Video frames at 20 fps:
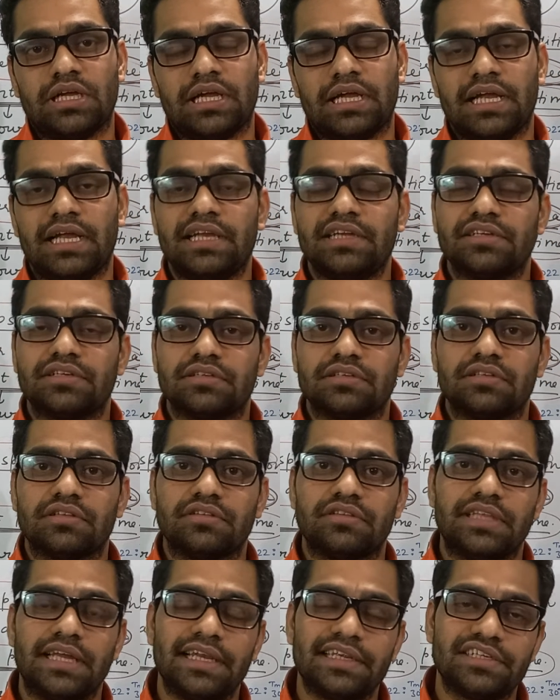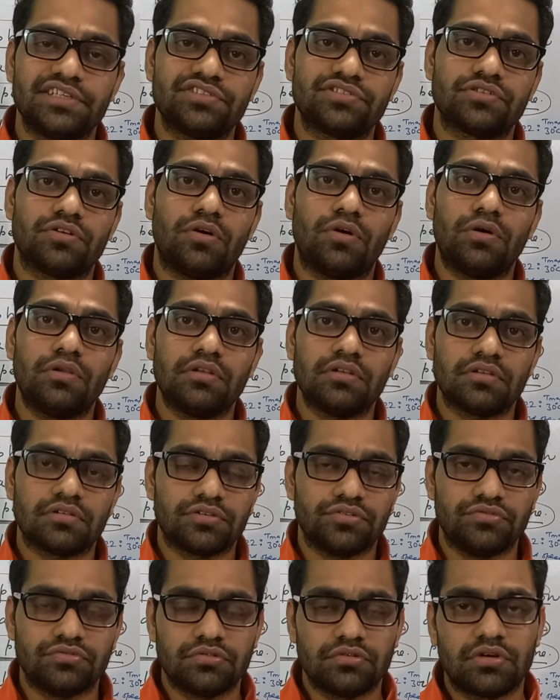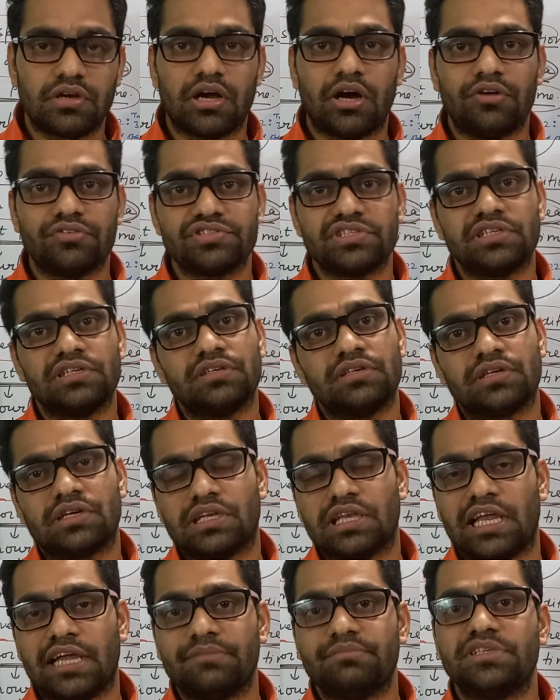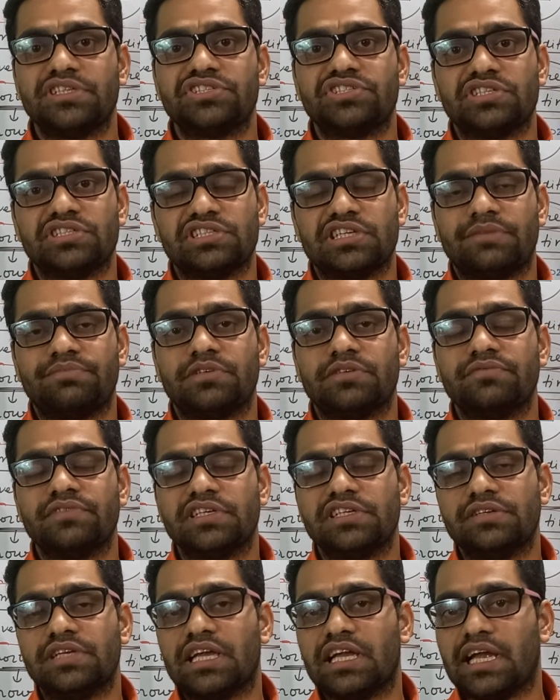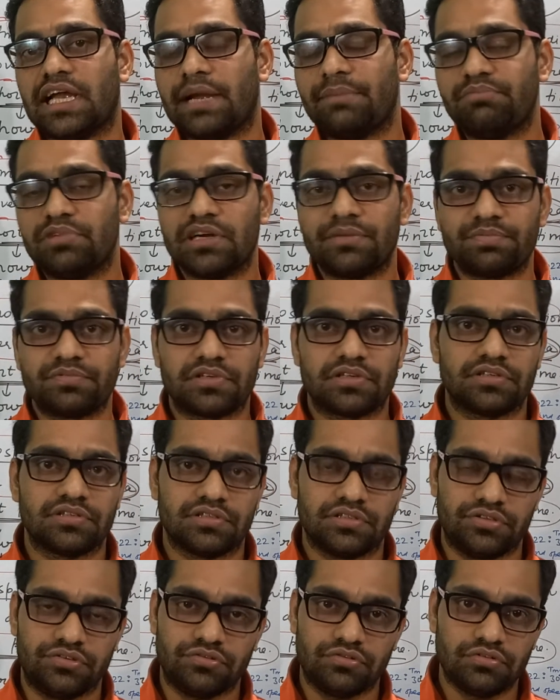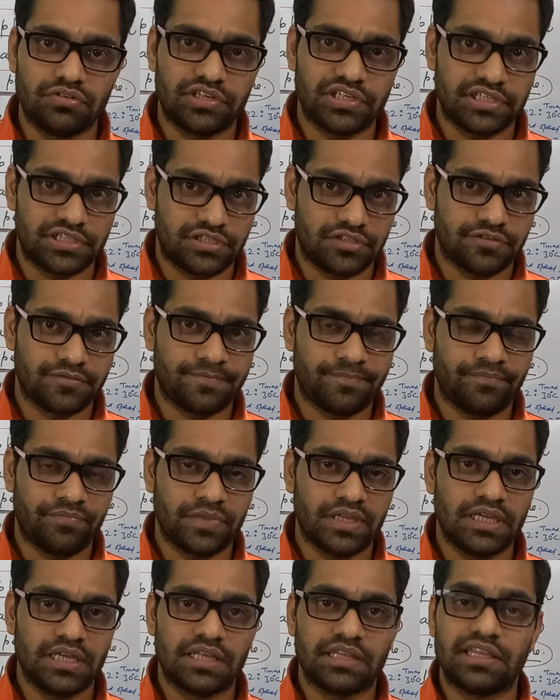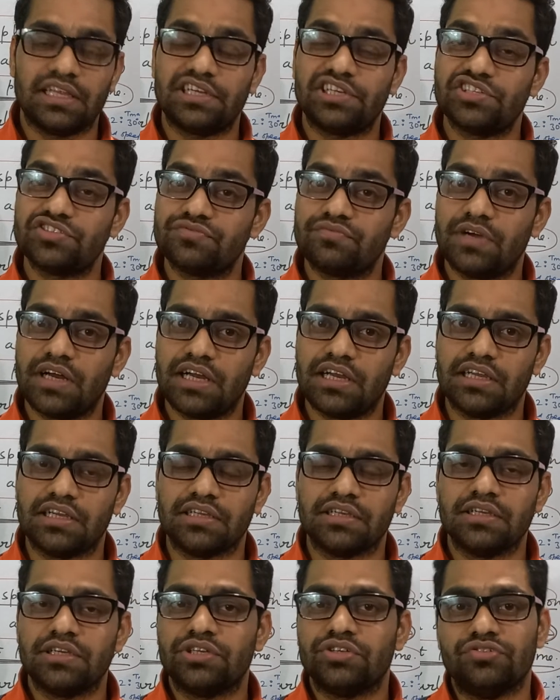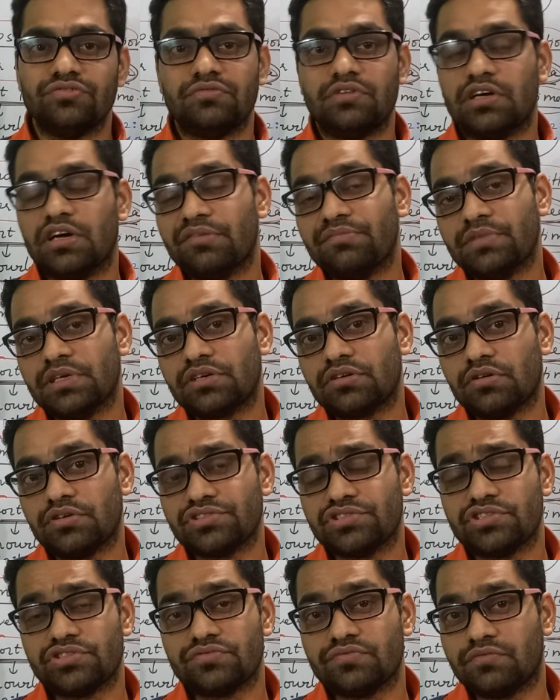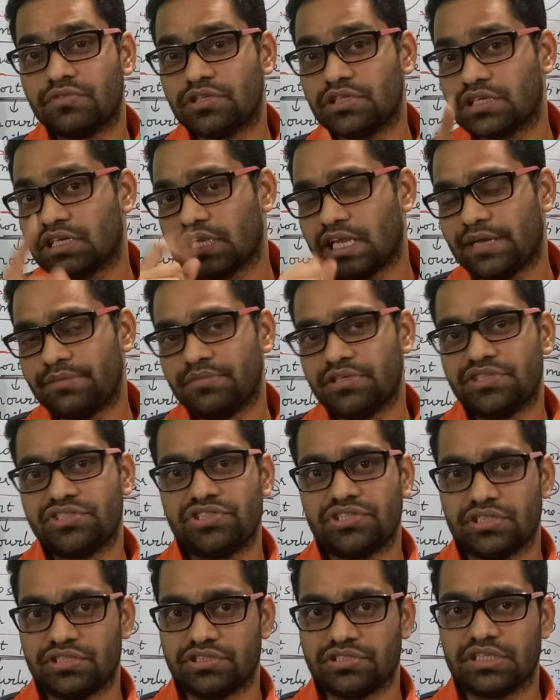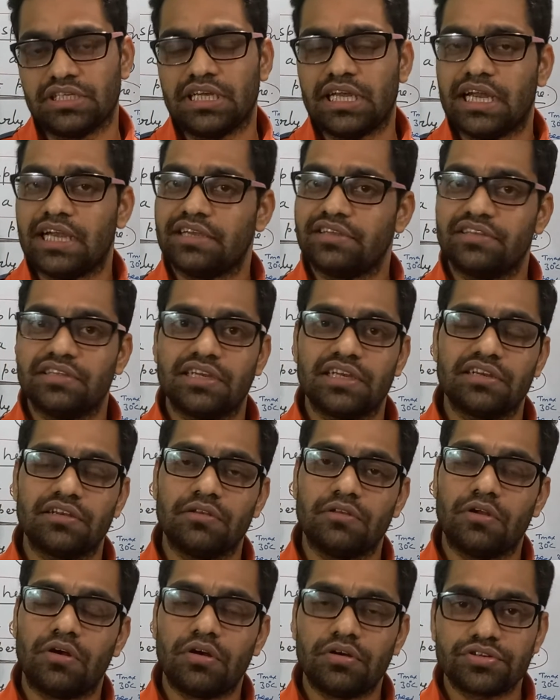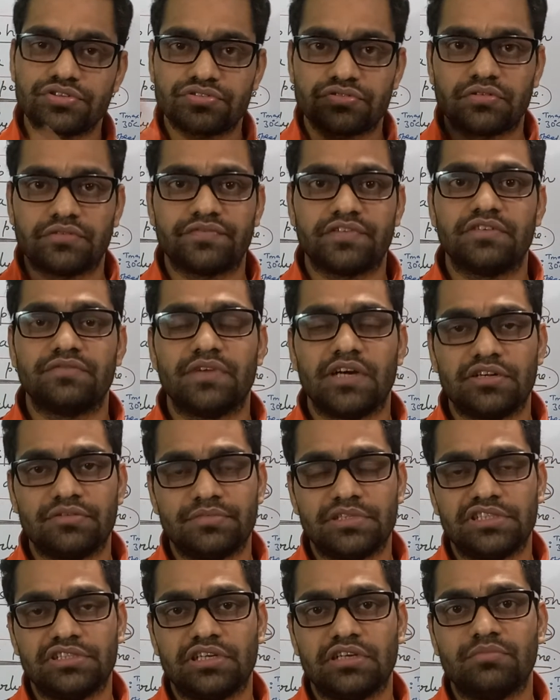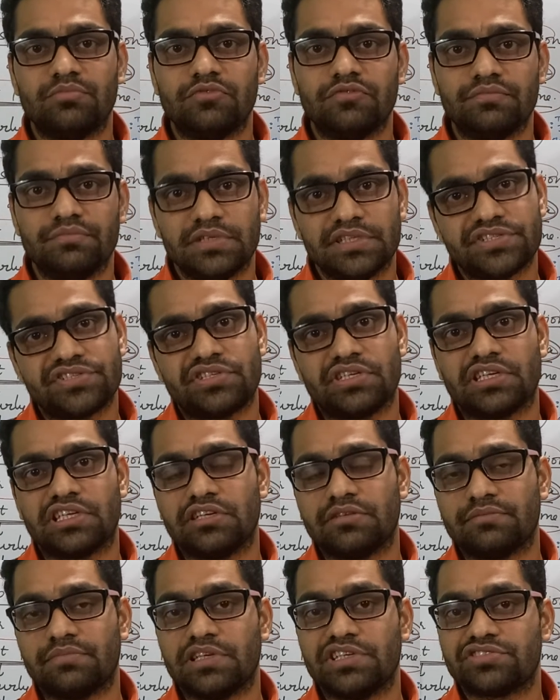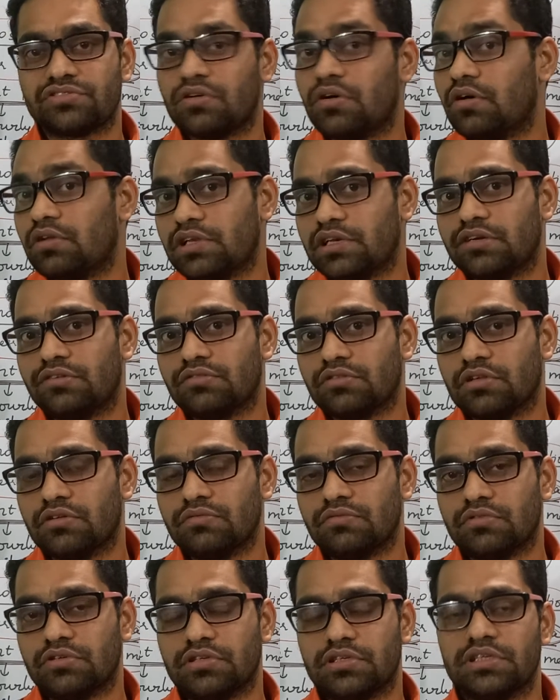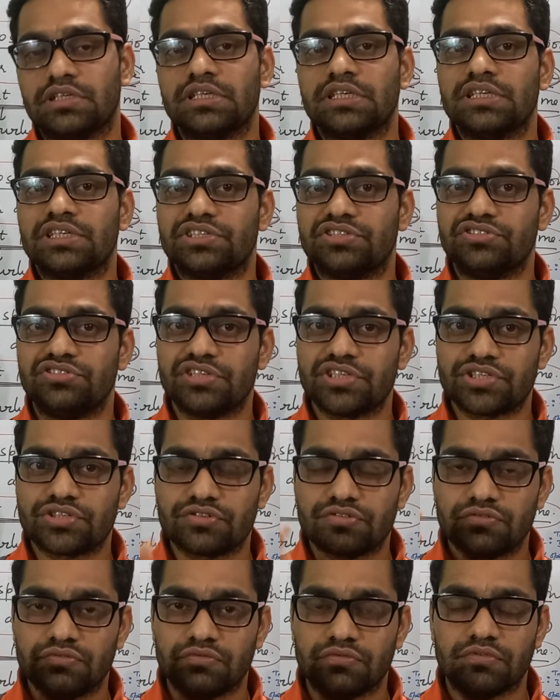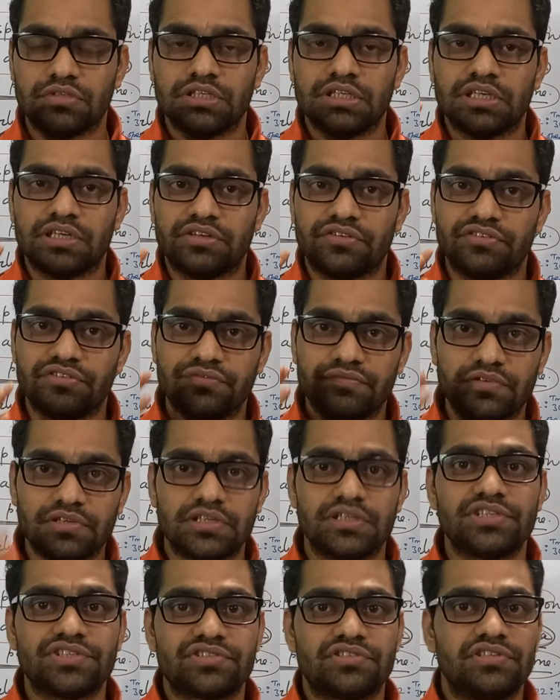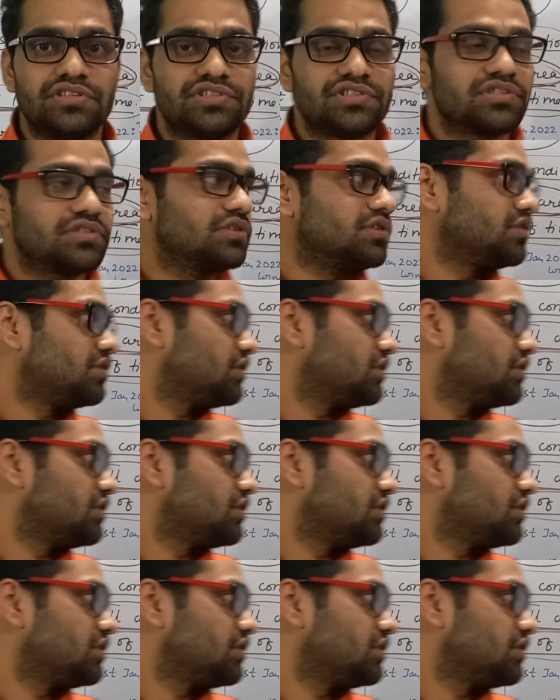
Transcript: and that is all causing climate change at a very abrupt rate. That is why you come across this word climate change, and there are lots of environmental movements taking place all around the world just to reverse this